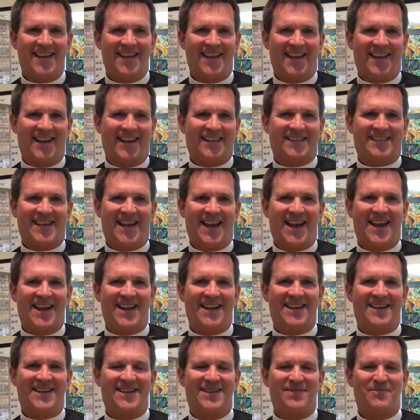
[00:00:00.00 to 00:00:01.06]
And as
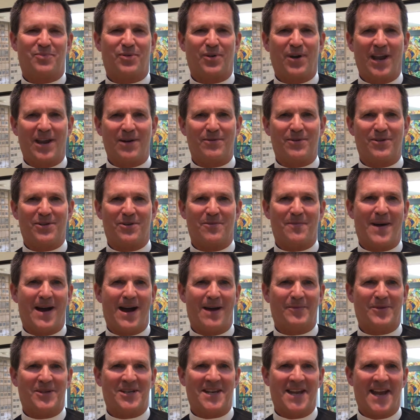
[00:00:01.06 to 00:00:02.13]
I prayed with her
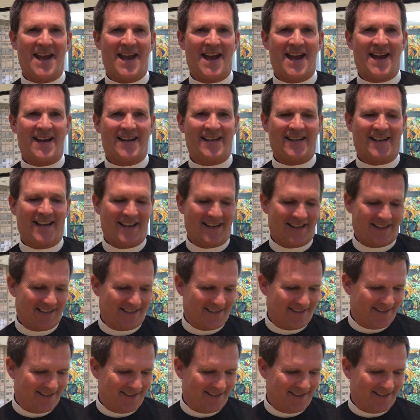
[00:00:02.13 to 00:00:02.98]
mom and dad, and I